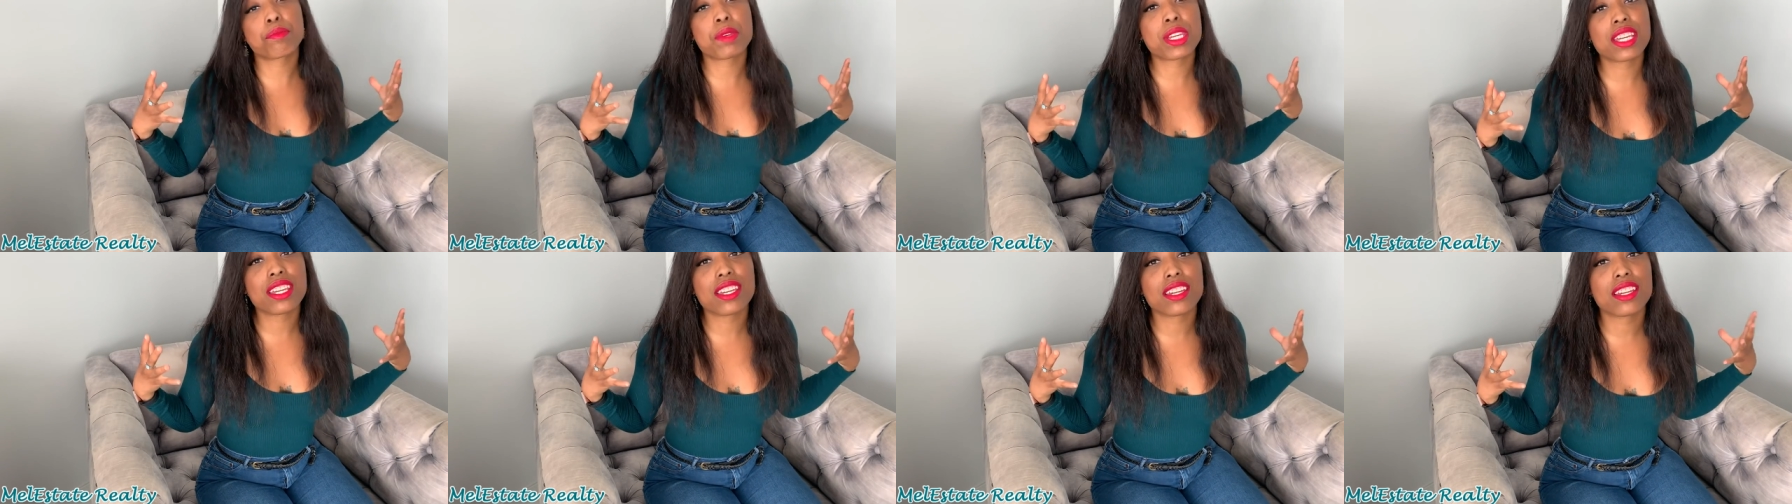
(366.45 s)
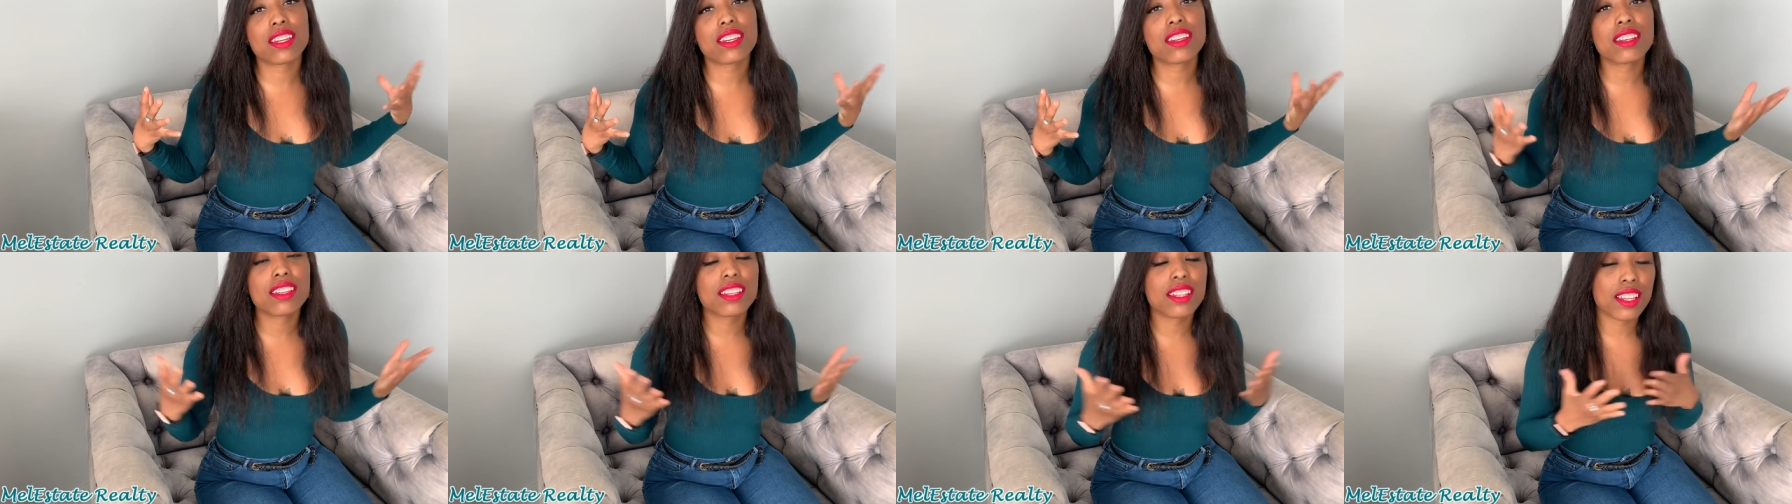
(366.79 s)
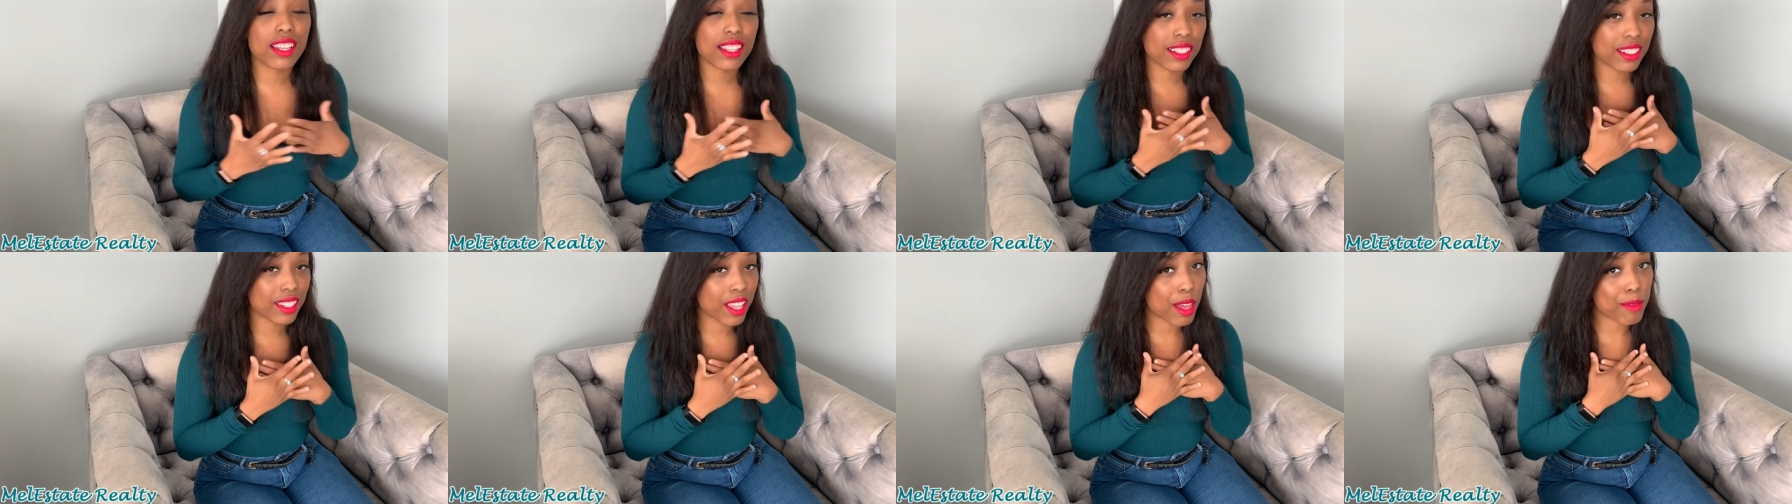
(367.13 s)
me,
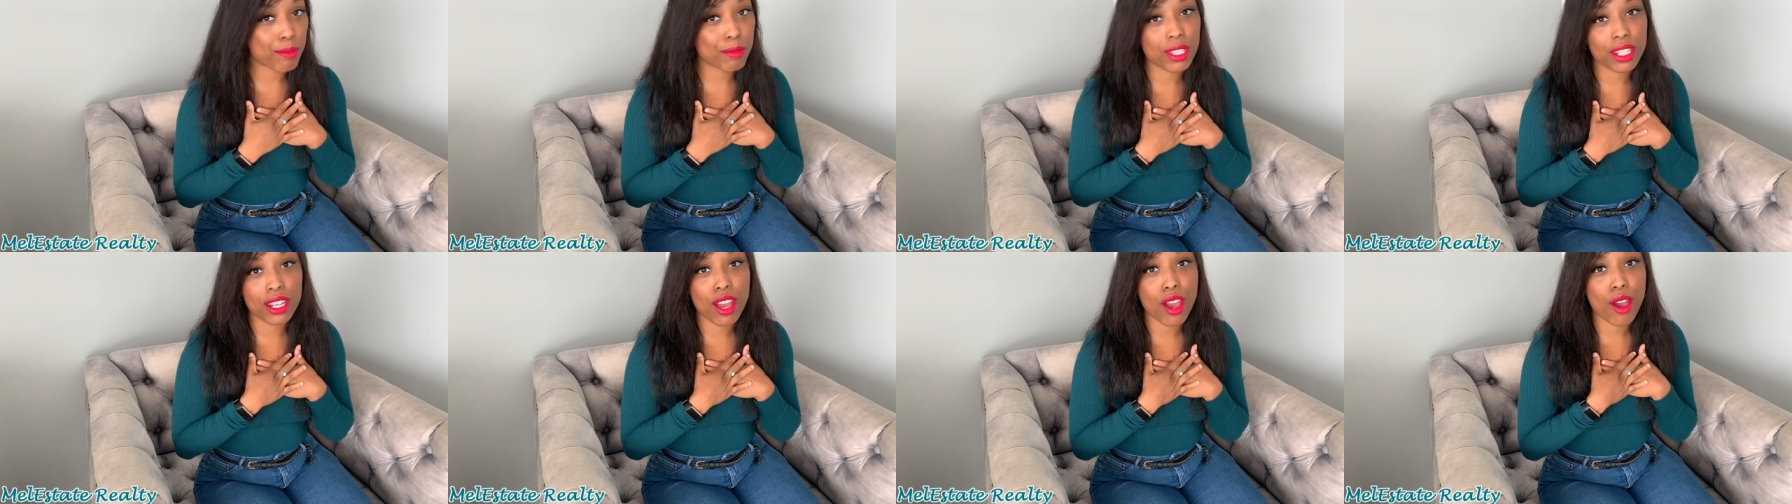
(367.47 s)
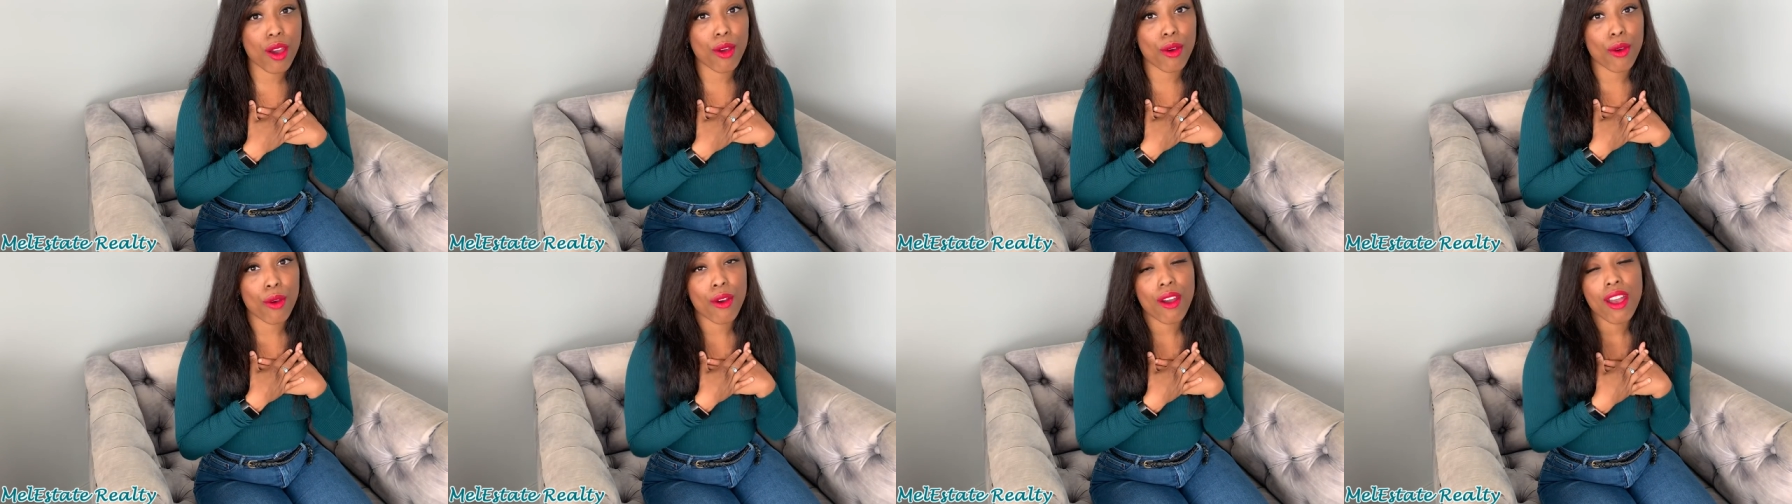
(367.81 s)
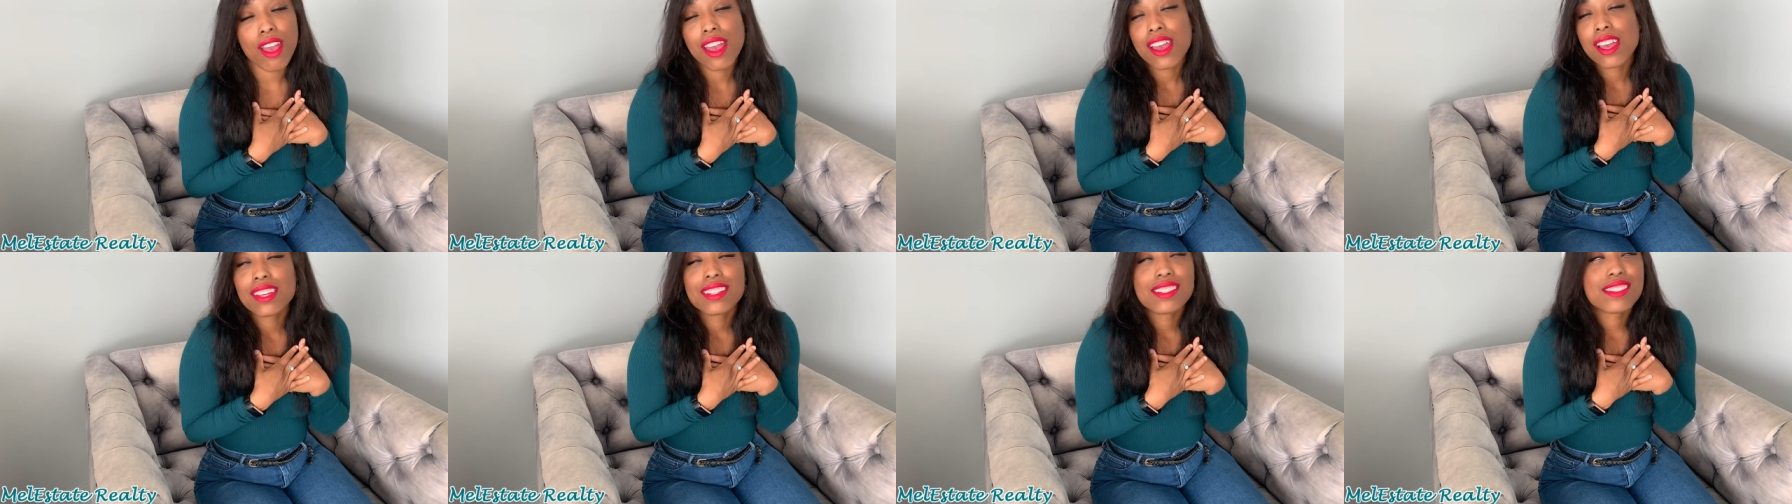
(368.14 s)
let me know.
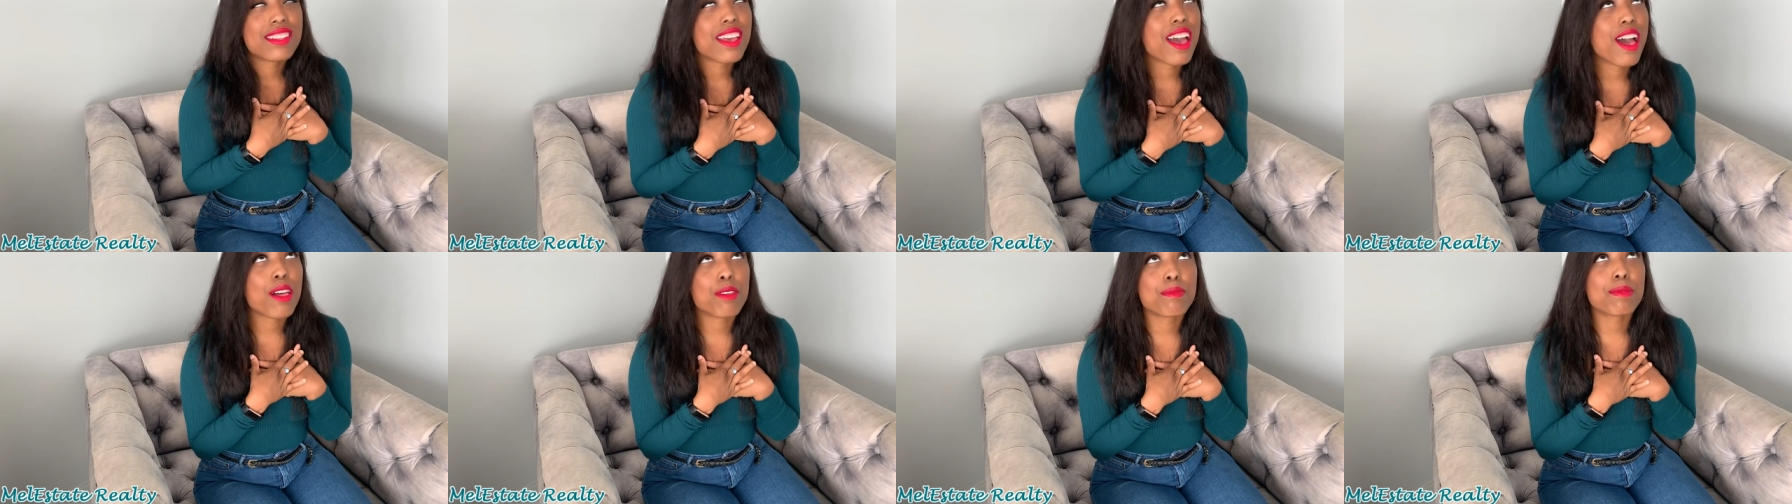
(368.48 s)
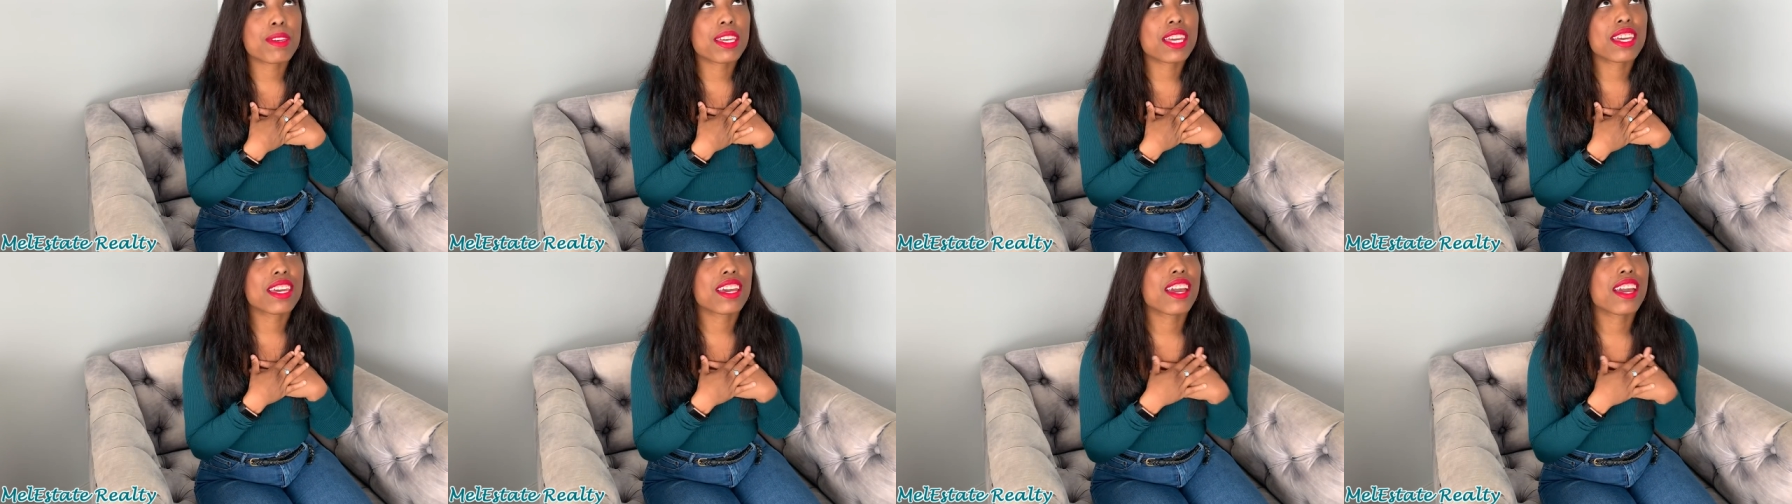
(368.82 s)
Tell me.